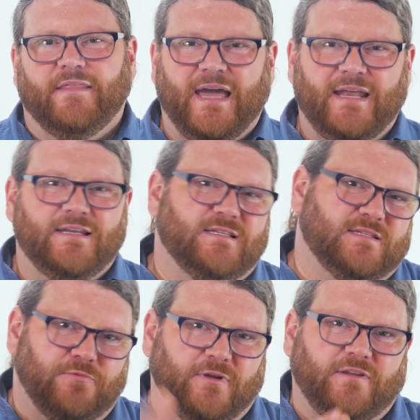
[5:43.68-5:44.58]
That,
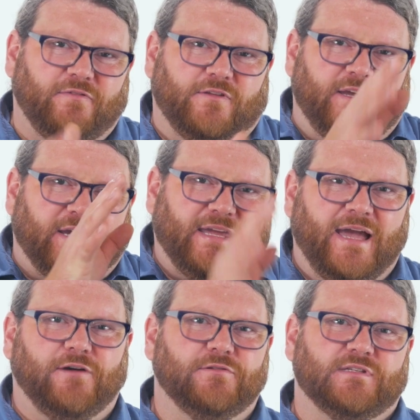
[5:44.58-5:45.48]
it's really for the
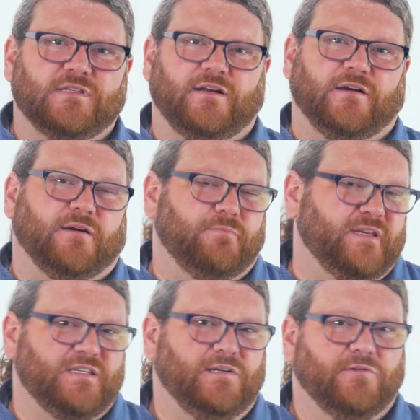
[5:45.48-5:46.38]
accountants that are
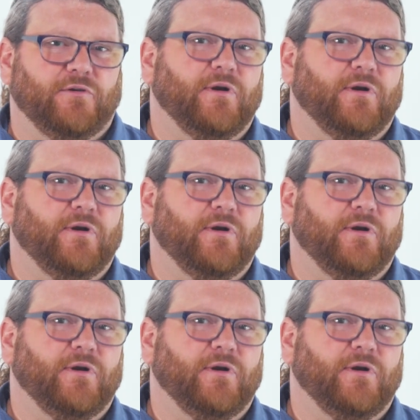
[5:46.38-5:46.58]
busy doing the